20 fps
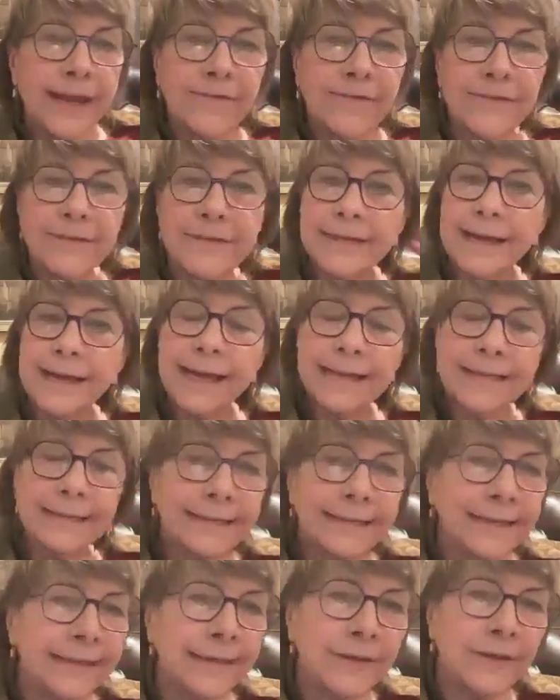If it's an
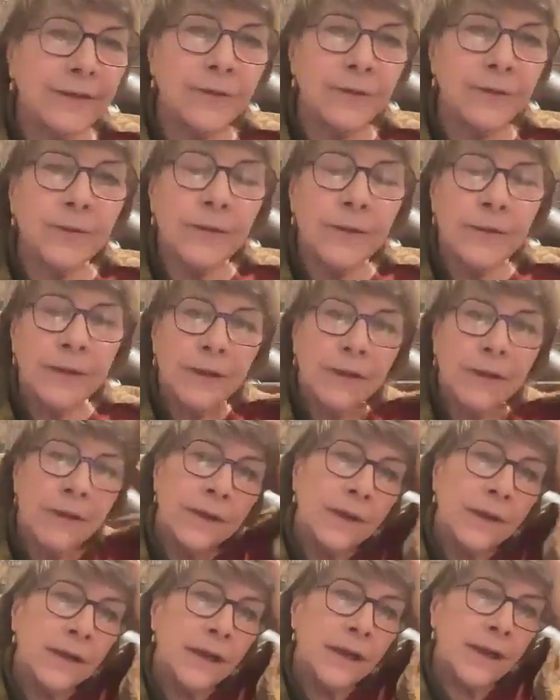ICU,
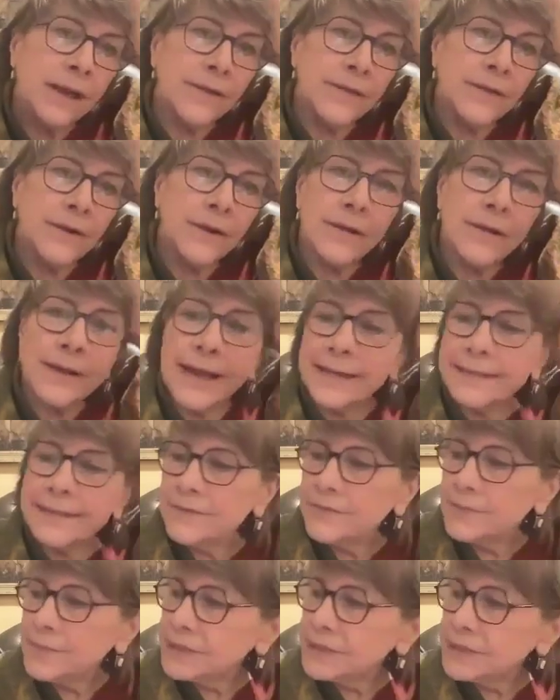there are all kinds
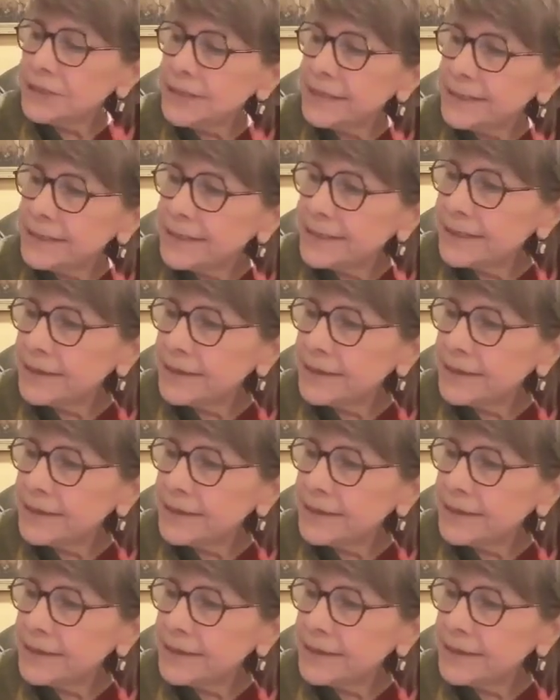of machines